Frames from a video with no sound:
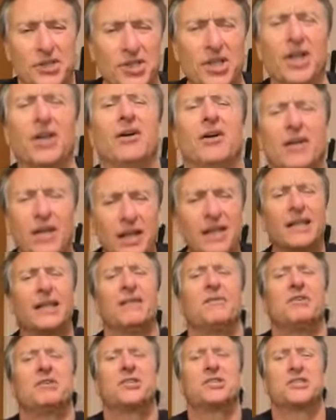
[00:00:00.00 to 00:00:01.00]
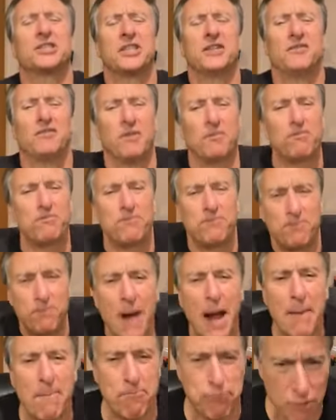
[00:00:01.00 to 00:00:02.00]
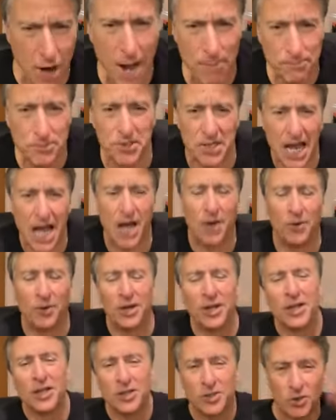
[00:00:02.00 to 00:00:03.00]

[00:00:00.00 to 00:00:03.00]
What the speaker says: So, let me just give my props out